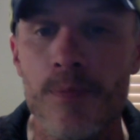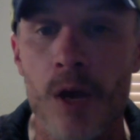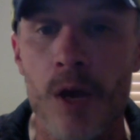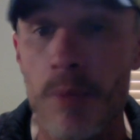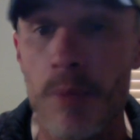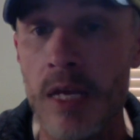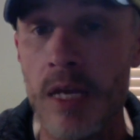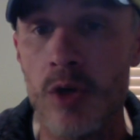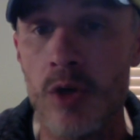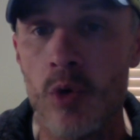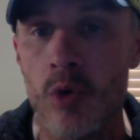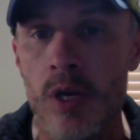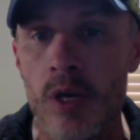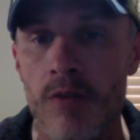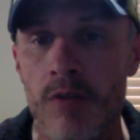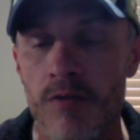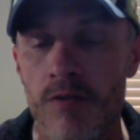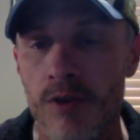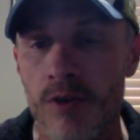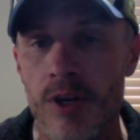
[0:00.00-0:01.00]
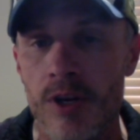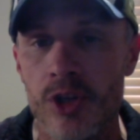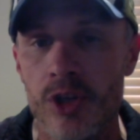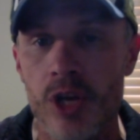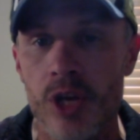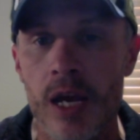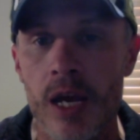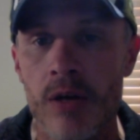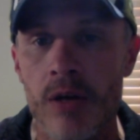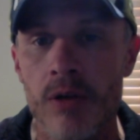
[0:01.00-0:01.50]
meet and greet for their
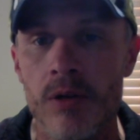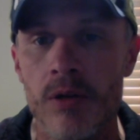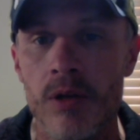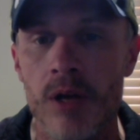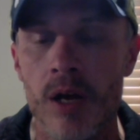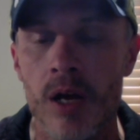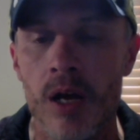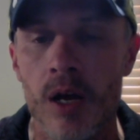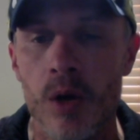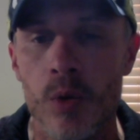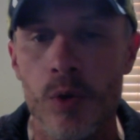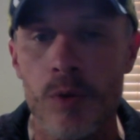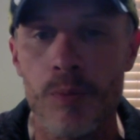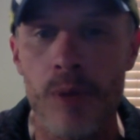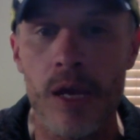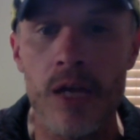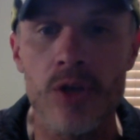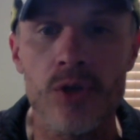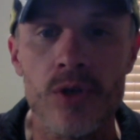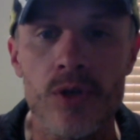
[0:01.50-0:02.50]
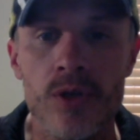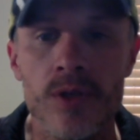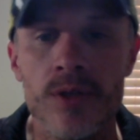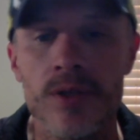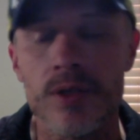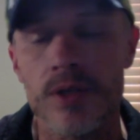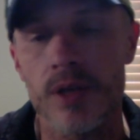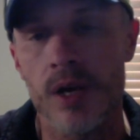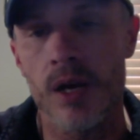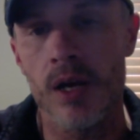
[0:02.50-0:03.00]
channel with
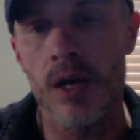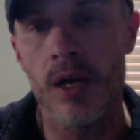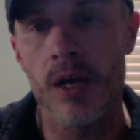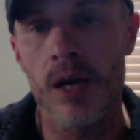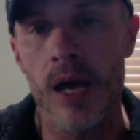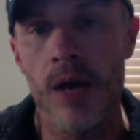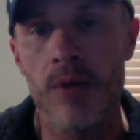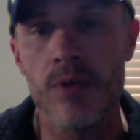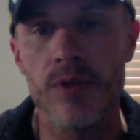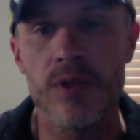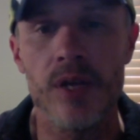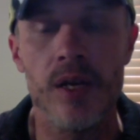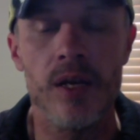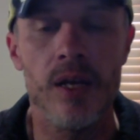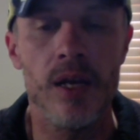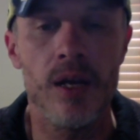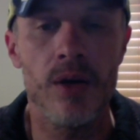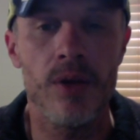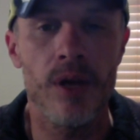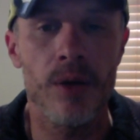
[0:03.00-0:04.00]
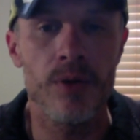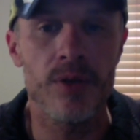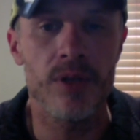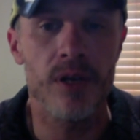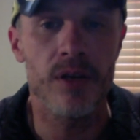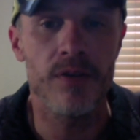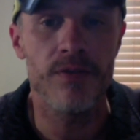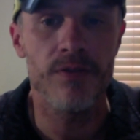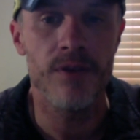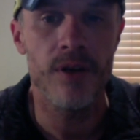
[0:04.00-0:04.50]
patrons out in San Diego. That was a lot
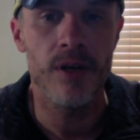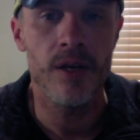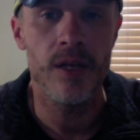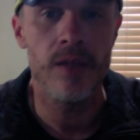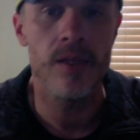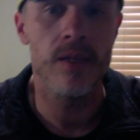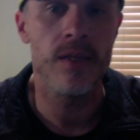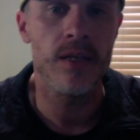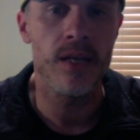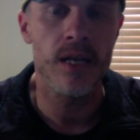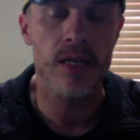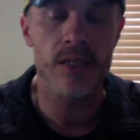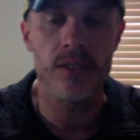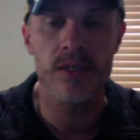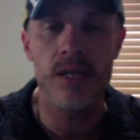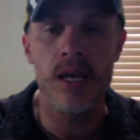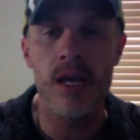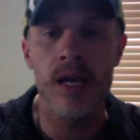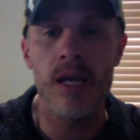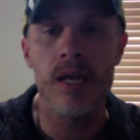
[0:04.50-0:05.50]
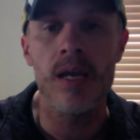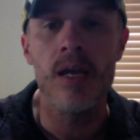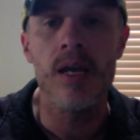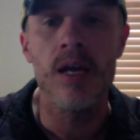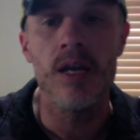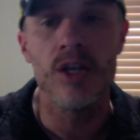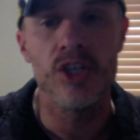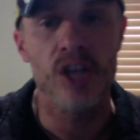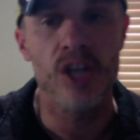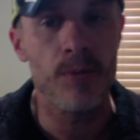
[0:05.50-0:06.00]
of fun. And then the next day,
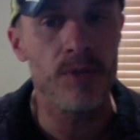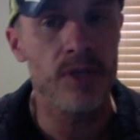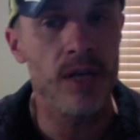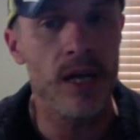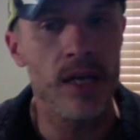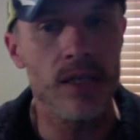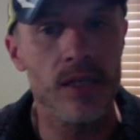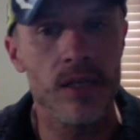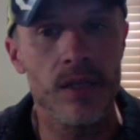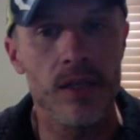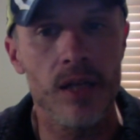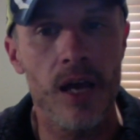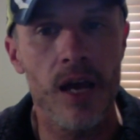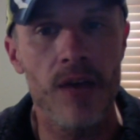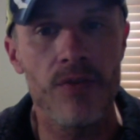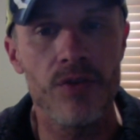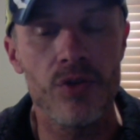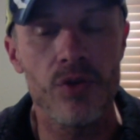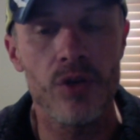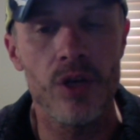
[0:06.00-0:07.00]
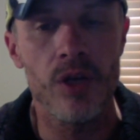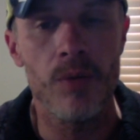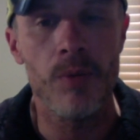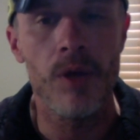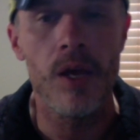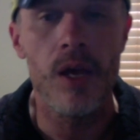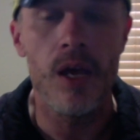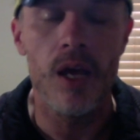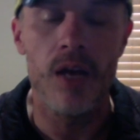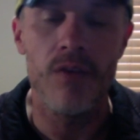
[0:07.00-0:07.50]
James and I did a live stream.
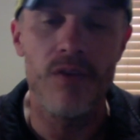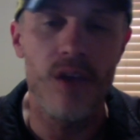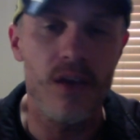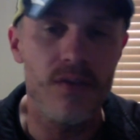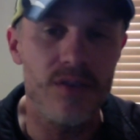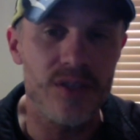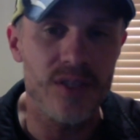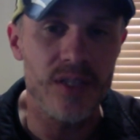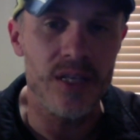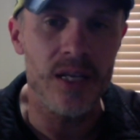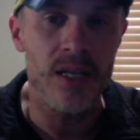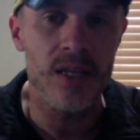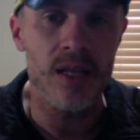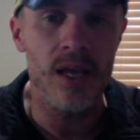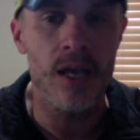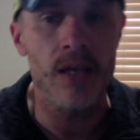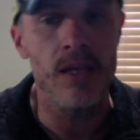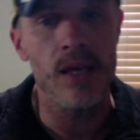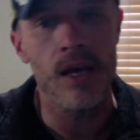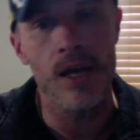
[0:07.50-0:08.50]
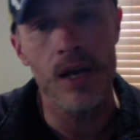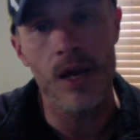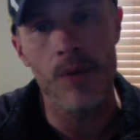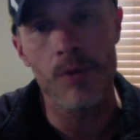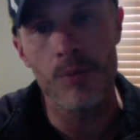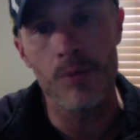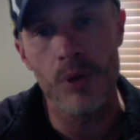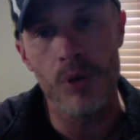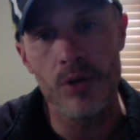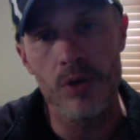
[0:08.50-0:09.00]
And if you haven't seen that yet, I'm
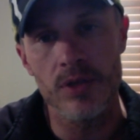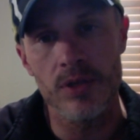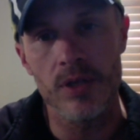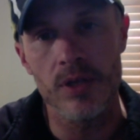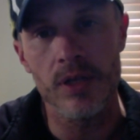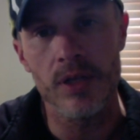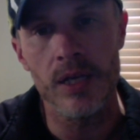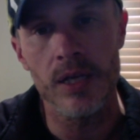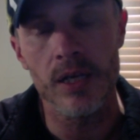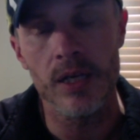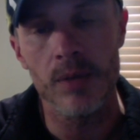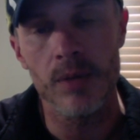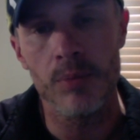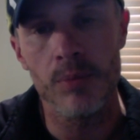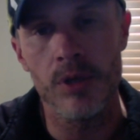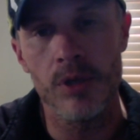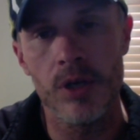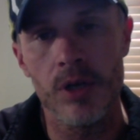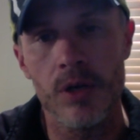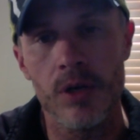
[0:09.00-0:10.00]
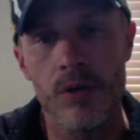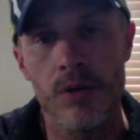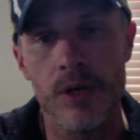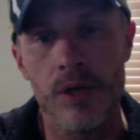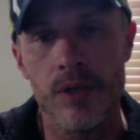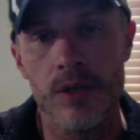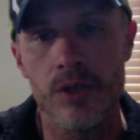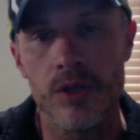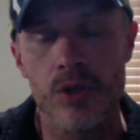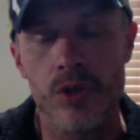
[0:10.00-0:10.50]
going to post the link below
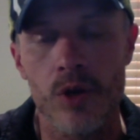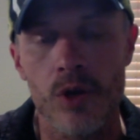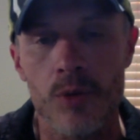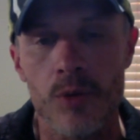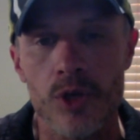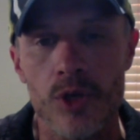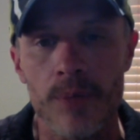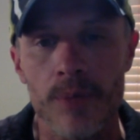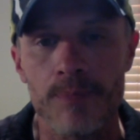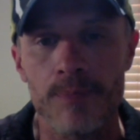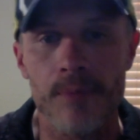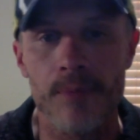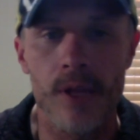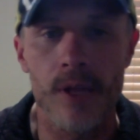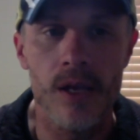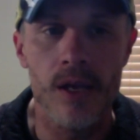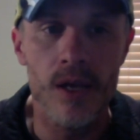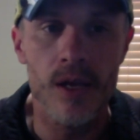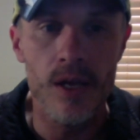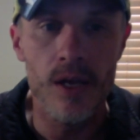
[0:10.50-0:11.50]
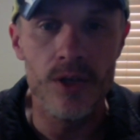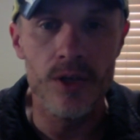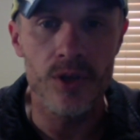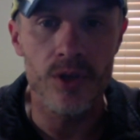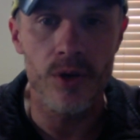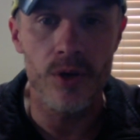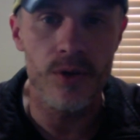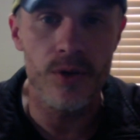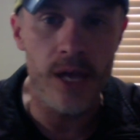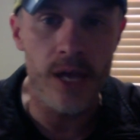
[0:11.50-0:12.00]
in the description.
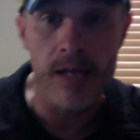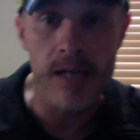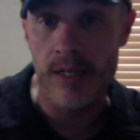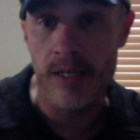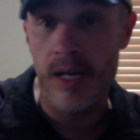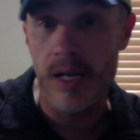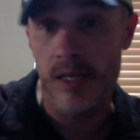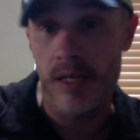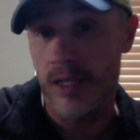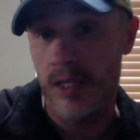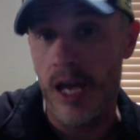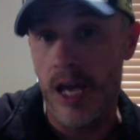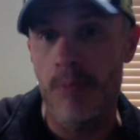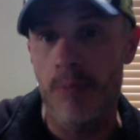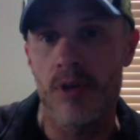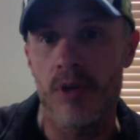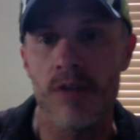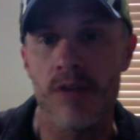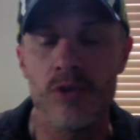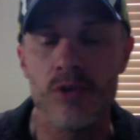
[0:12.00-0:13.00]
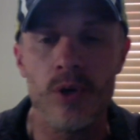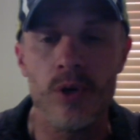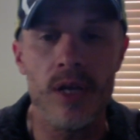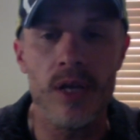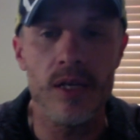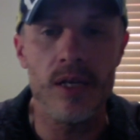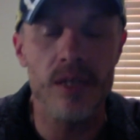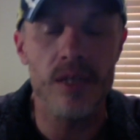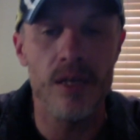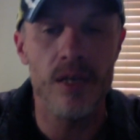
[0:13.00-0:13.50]
So that kind of capped off
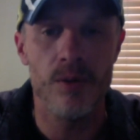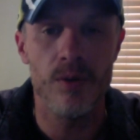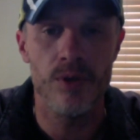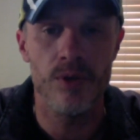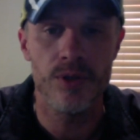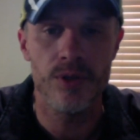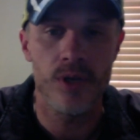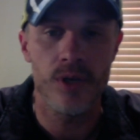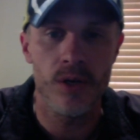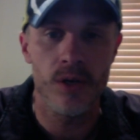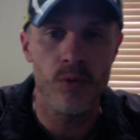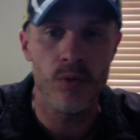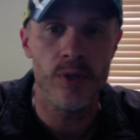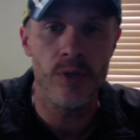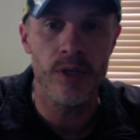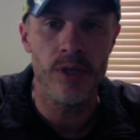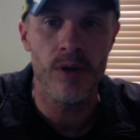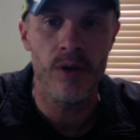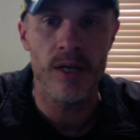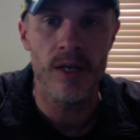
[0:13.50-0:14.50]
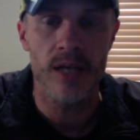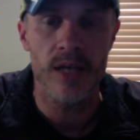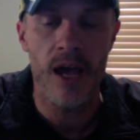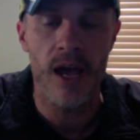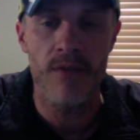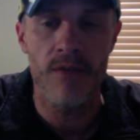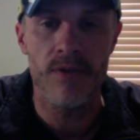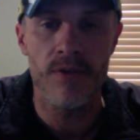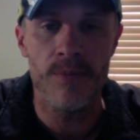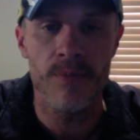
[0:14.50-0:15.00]
2018. It was really great to
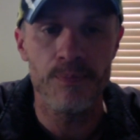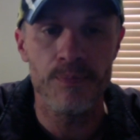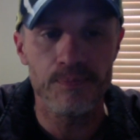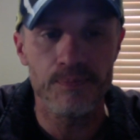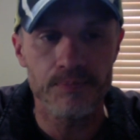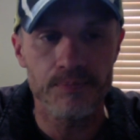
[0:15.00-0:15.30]
have them.